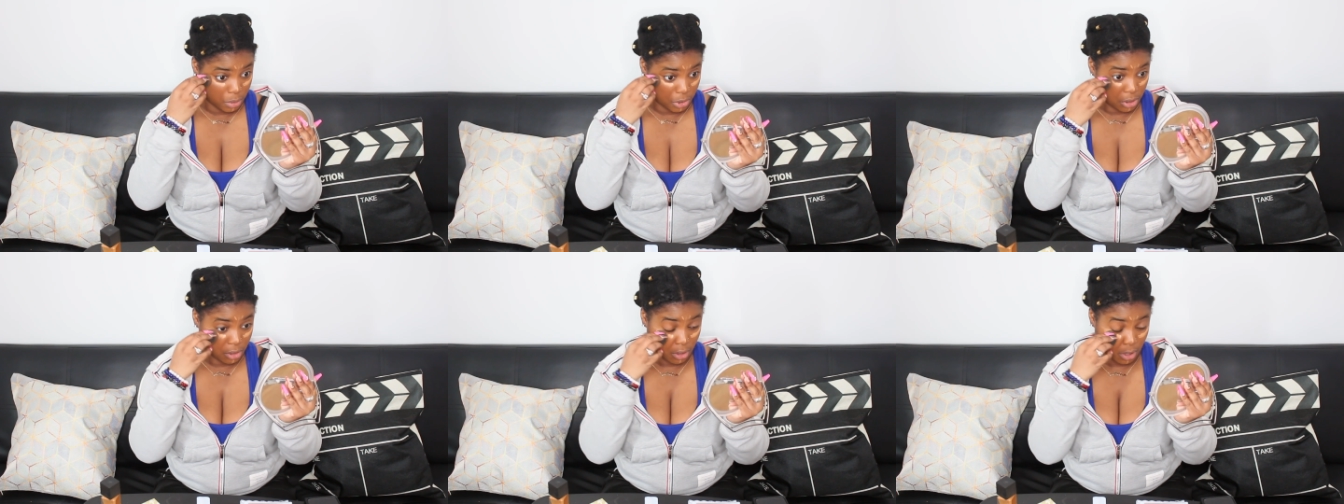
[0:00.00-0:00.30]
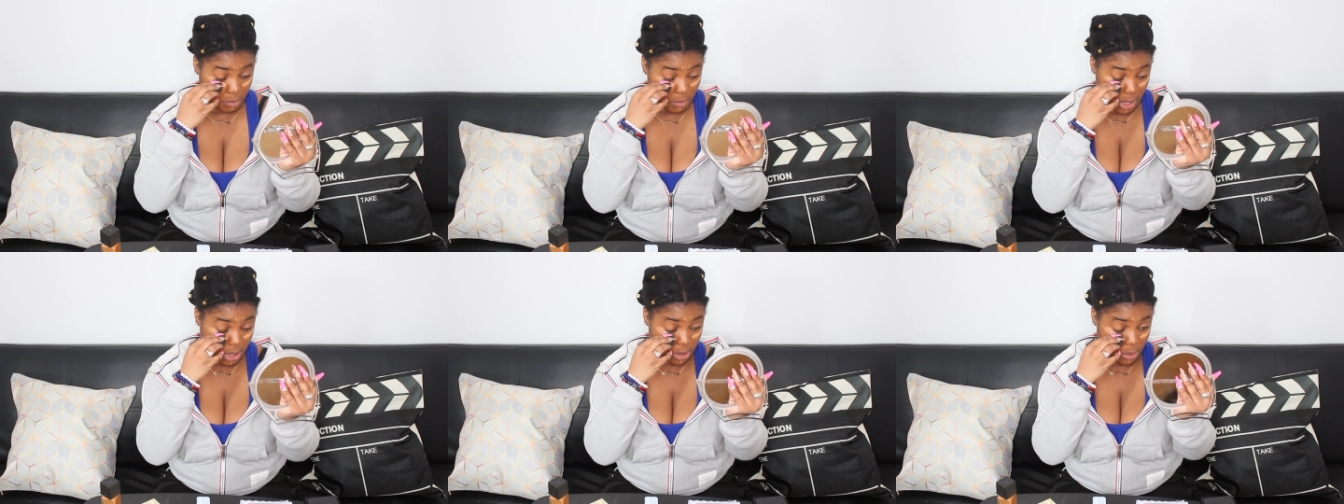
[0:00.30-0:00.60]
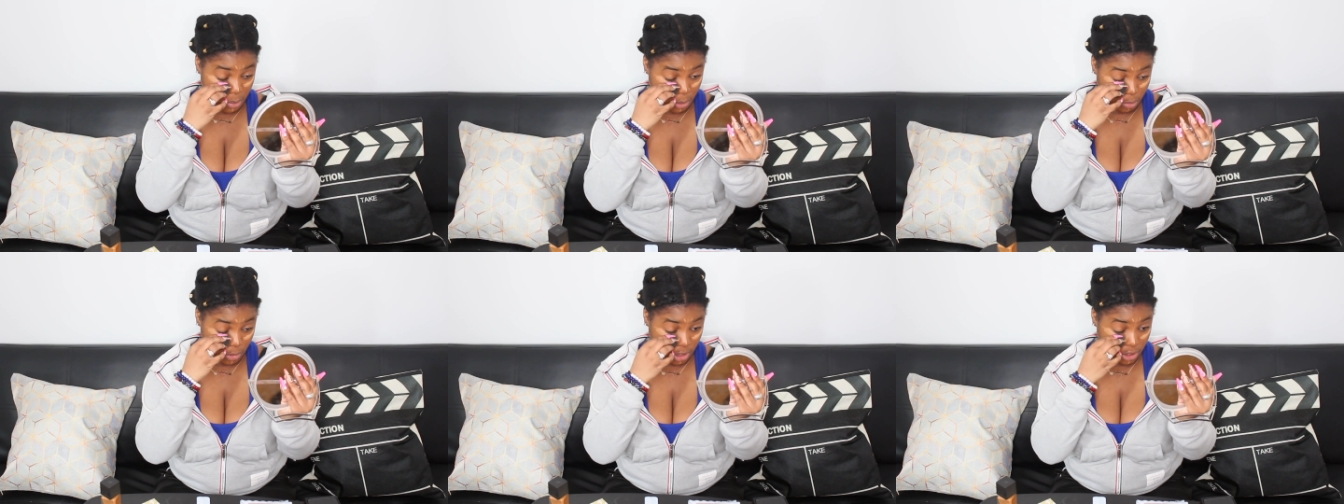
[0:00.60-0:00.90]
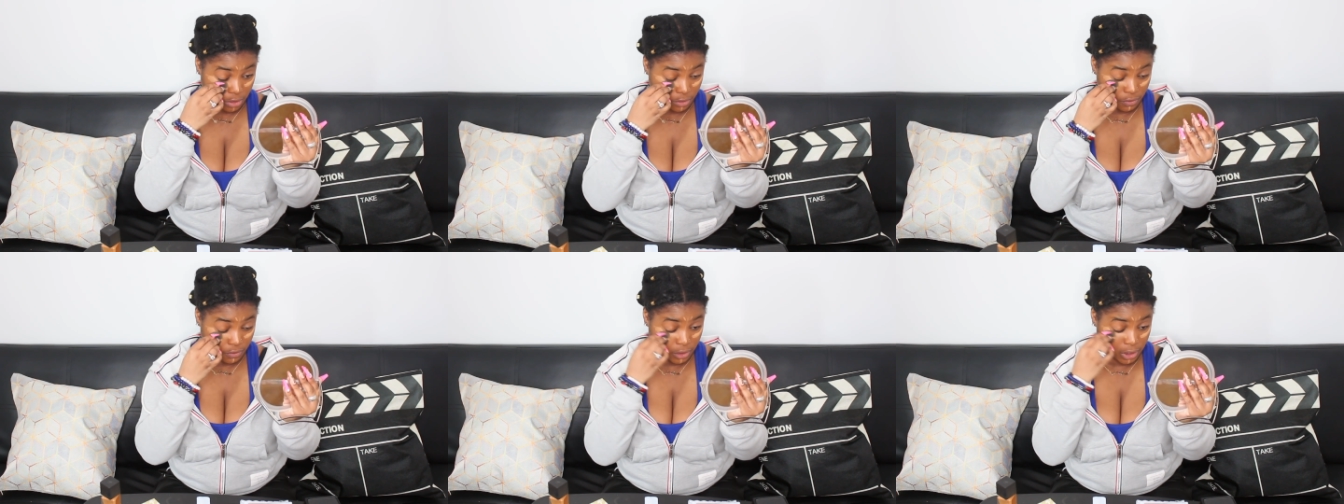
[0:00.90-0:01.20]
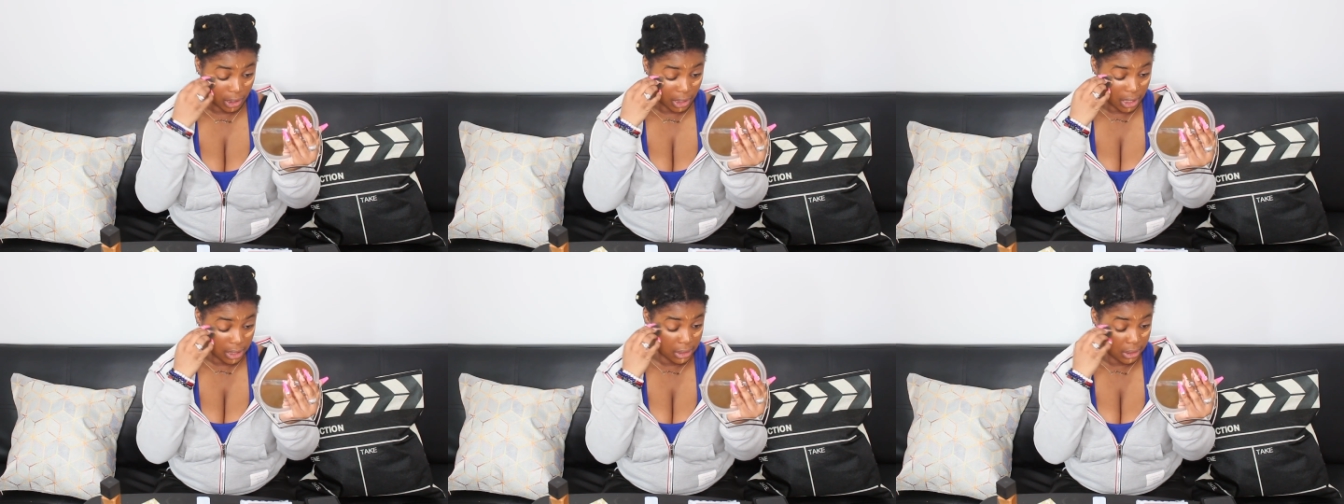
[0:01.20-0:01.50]
putting on makeup and making it feel
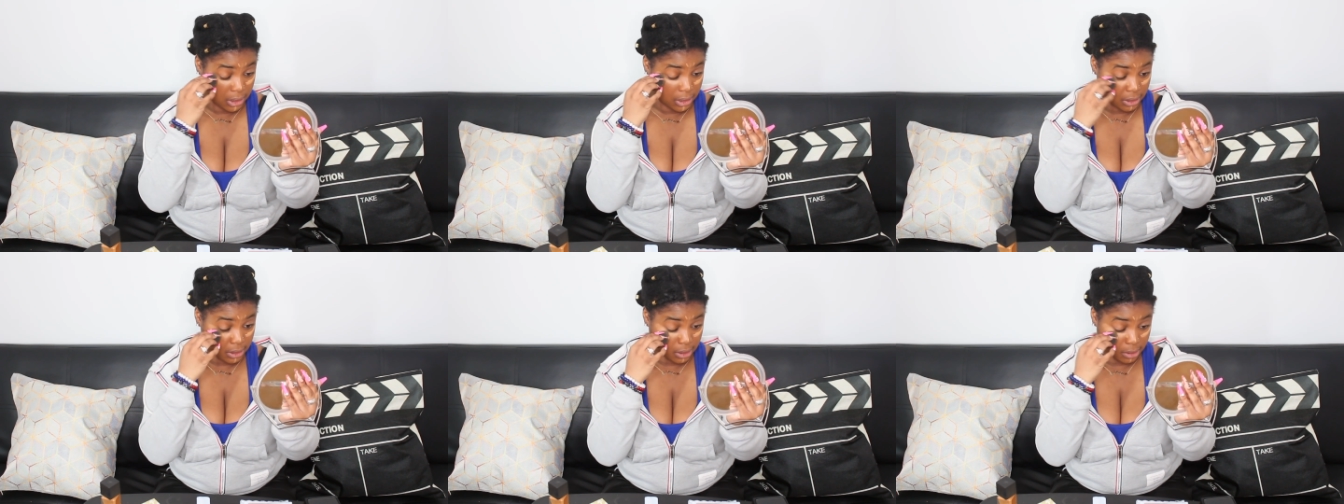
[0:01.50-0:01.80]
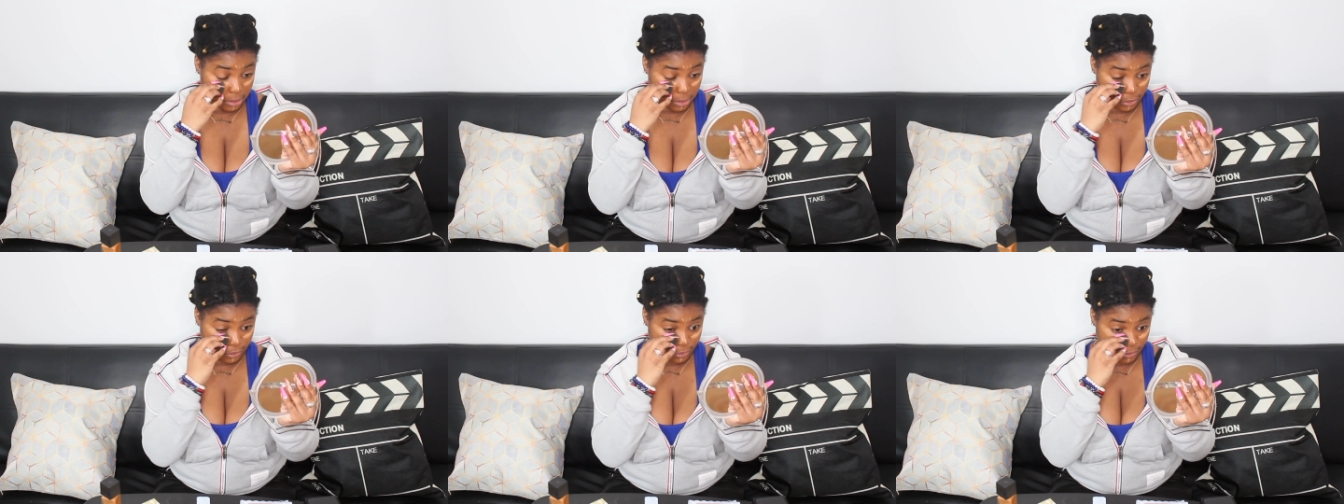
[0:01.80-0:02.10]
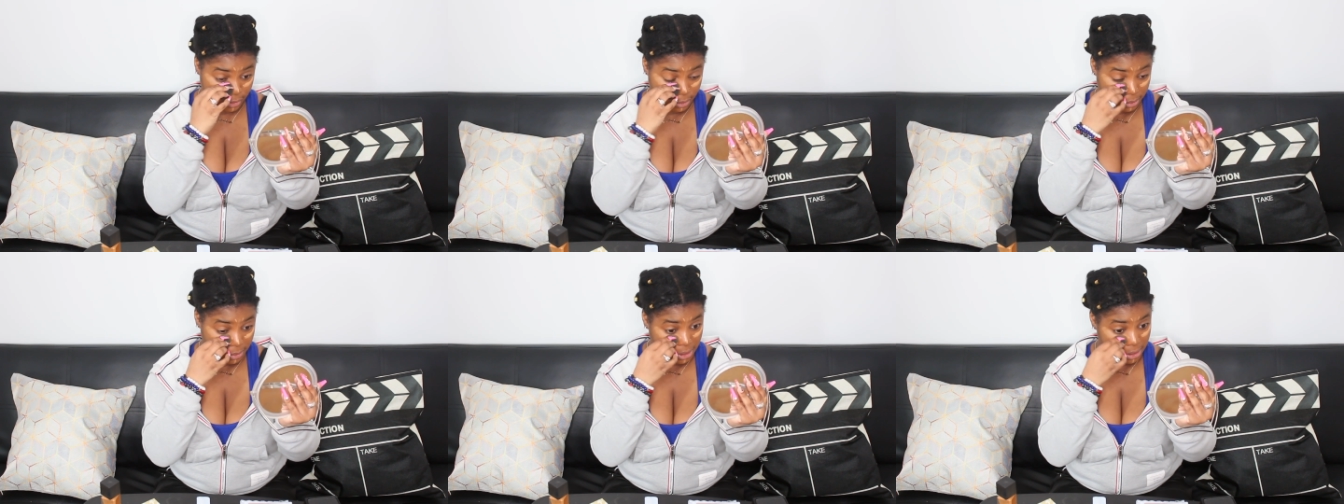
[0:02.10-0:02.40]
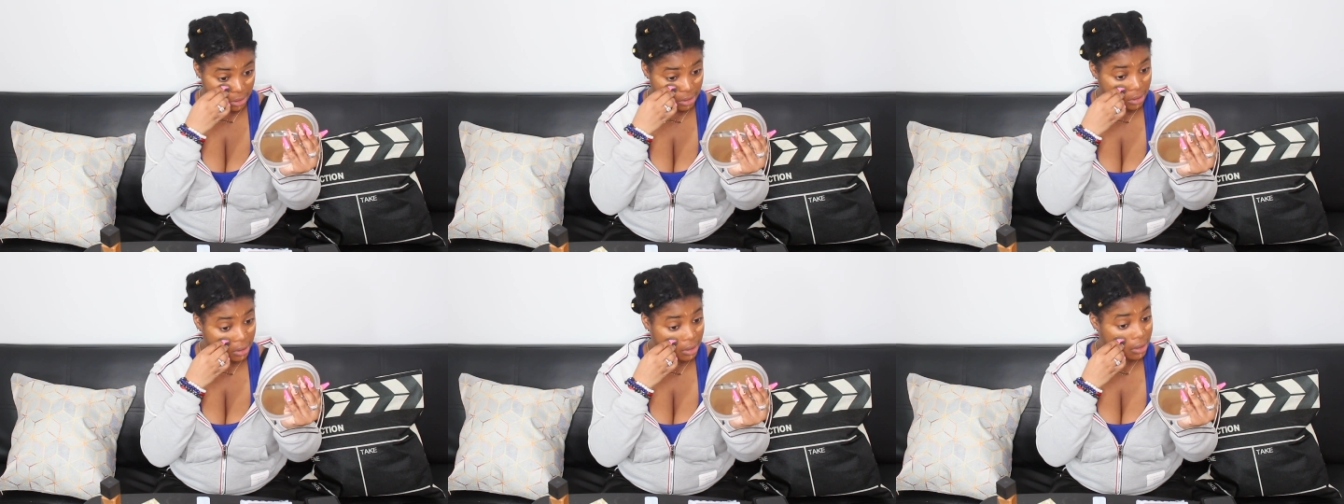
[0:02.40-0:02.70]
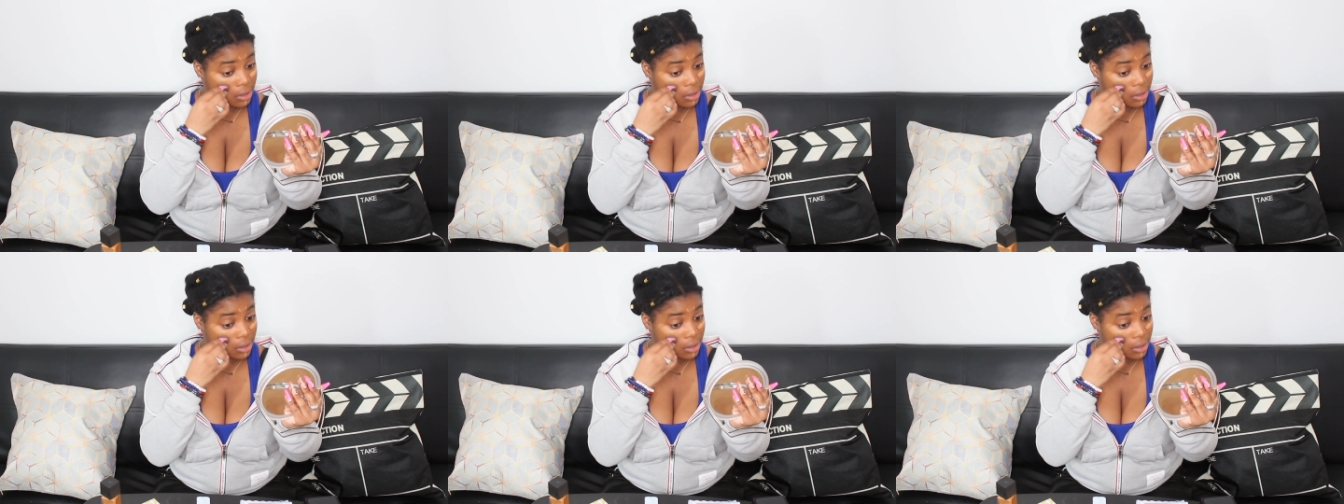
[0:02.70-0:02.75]
like I did something, you feel me?